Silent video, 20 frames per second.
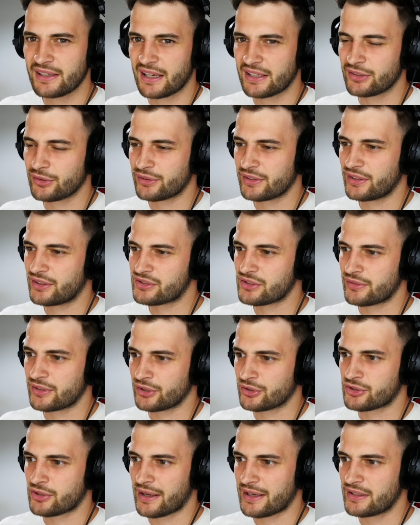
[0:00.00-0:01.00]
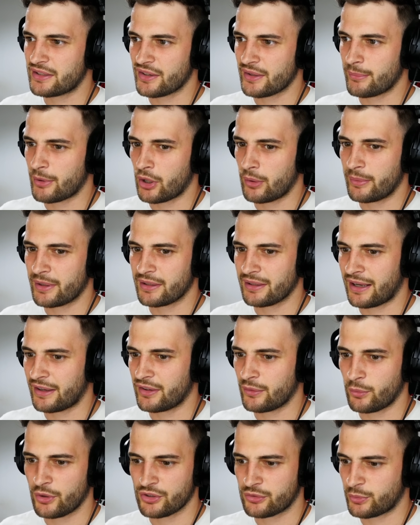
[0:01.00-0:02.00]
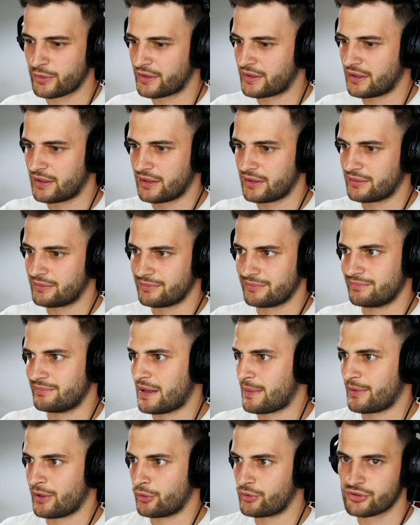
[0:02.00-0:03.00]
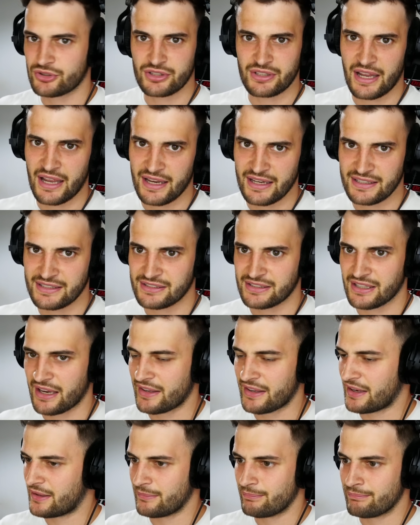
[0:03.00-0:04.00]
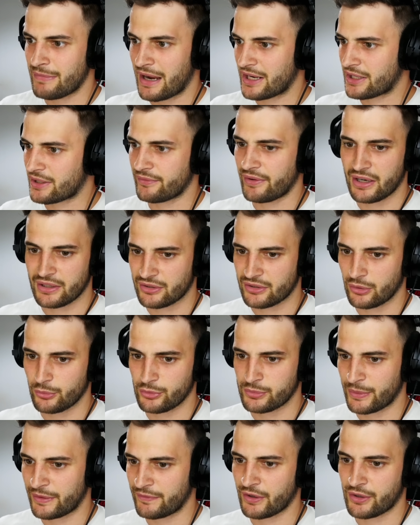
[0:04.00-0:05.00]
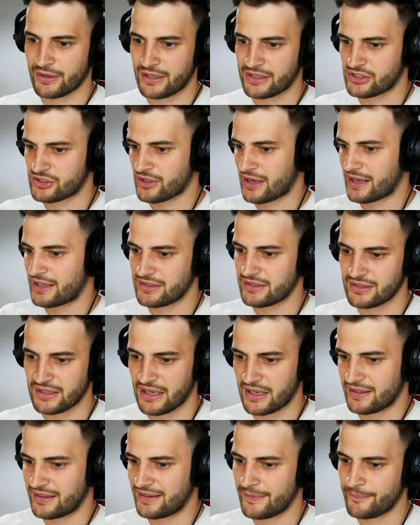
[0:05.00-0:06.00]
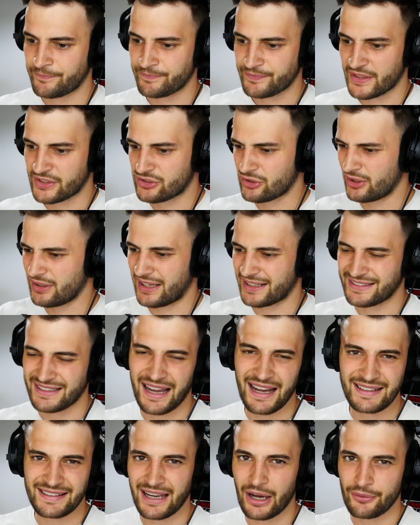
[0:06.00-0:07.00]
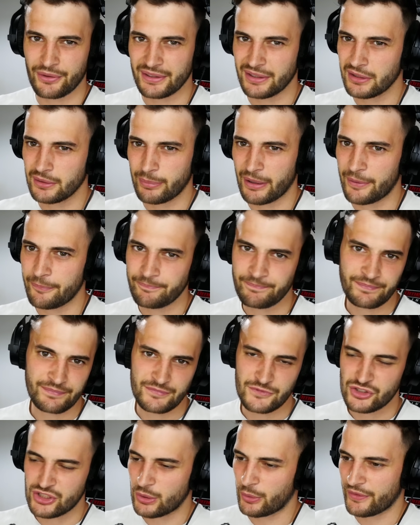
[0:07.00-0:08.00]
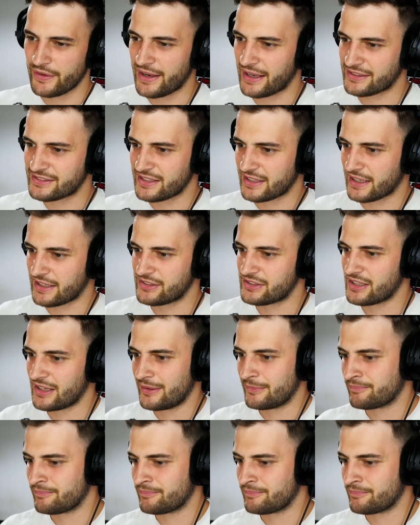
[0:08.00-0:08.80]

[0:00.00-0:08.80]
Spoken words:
I don't think there's a real trend at the moment like there was with maybe the 100 days, and then Minecraft Hardcore was a bit of a crazy trend, and it's all like died down a little bit. See what the next thing is.